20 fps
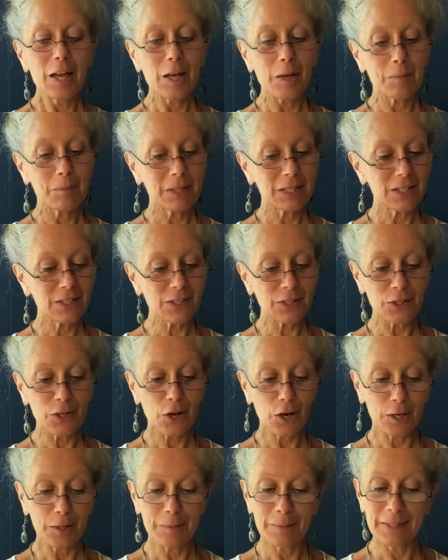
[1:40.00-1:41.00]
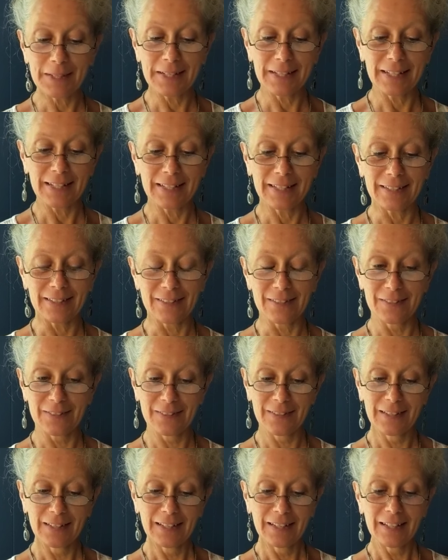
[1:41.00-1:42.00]
A mended garment
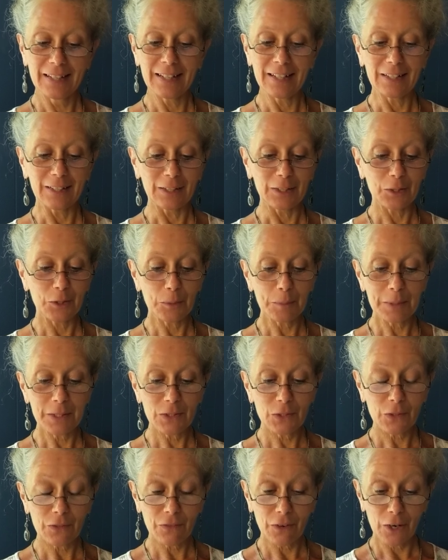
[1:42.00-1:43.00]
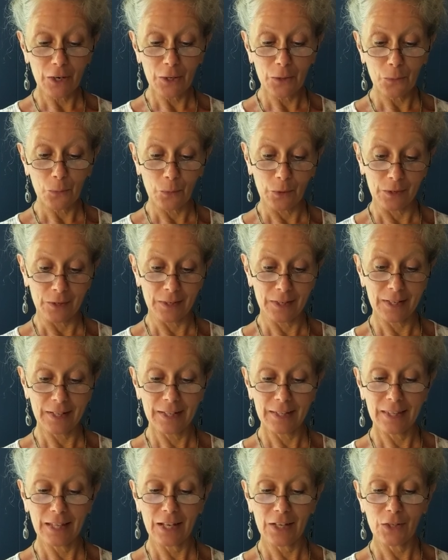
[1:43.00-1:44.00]
is a little piece of artwork
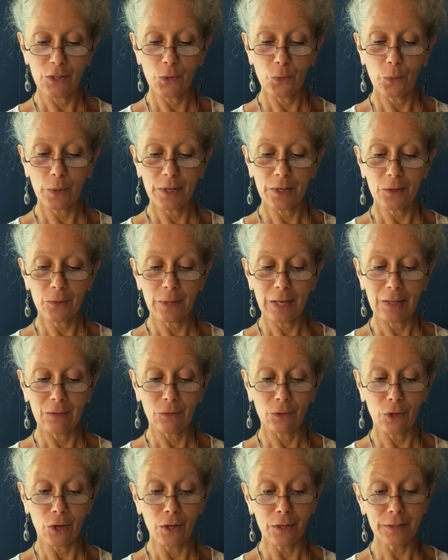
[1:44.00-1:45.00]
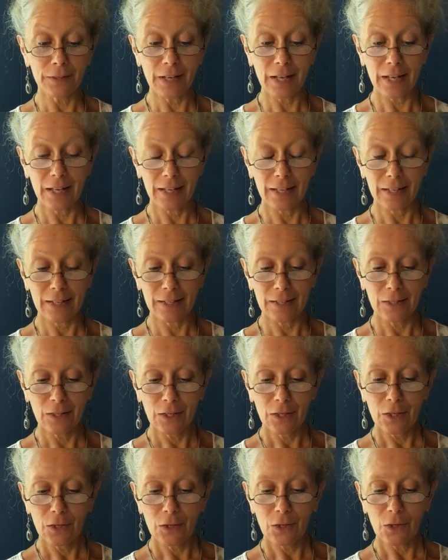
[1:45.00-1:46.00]
that you wear around all day
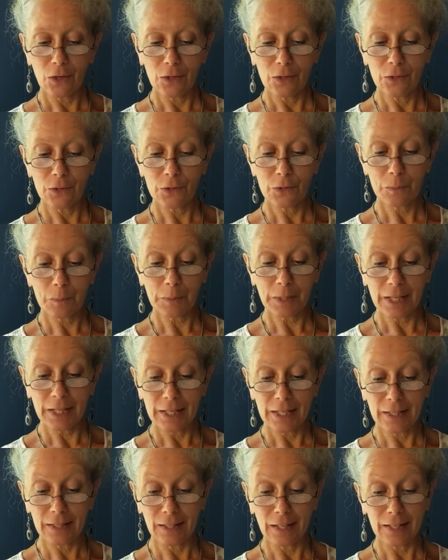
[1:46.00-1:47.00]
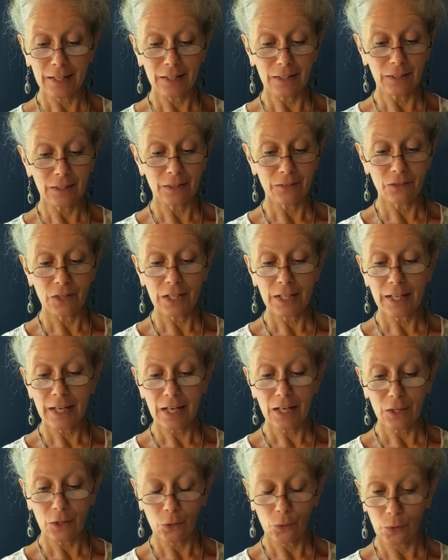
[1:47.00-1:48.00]
on display like a living
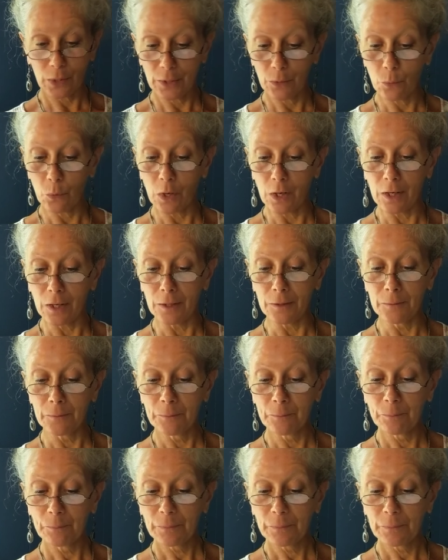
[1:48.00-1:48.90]
gallery wall,